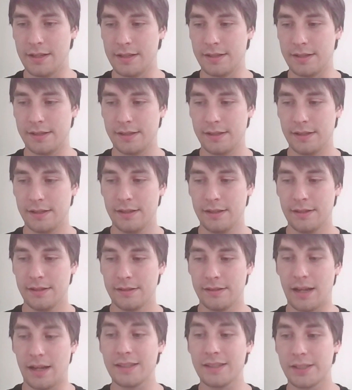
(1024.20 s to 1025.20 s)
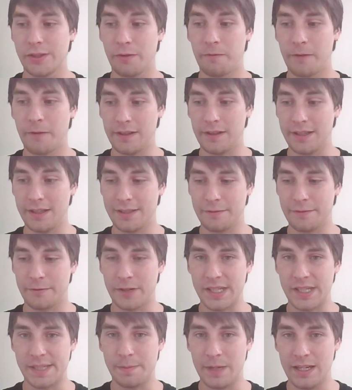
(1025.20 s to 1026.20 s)
is not so friendly
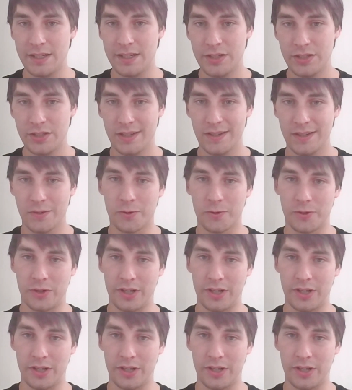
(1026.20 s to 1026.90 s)
to free speech,